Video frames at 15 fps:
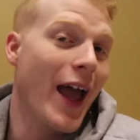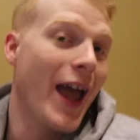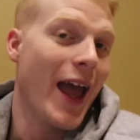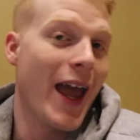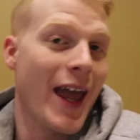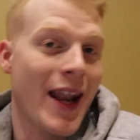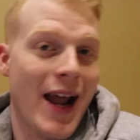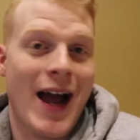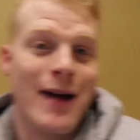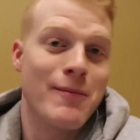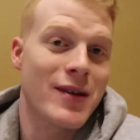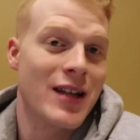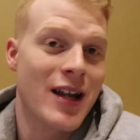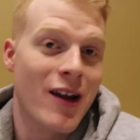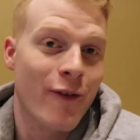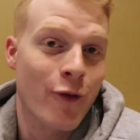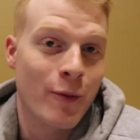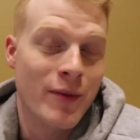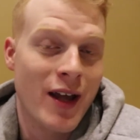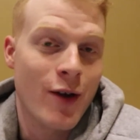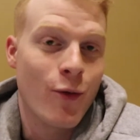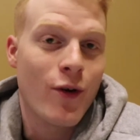and I've been here
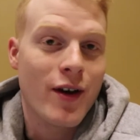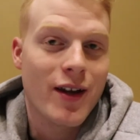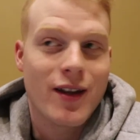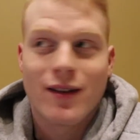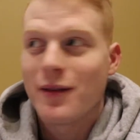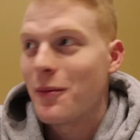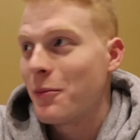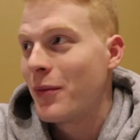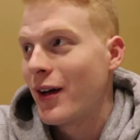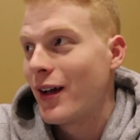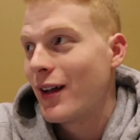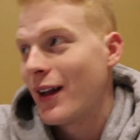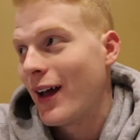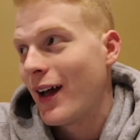from day one but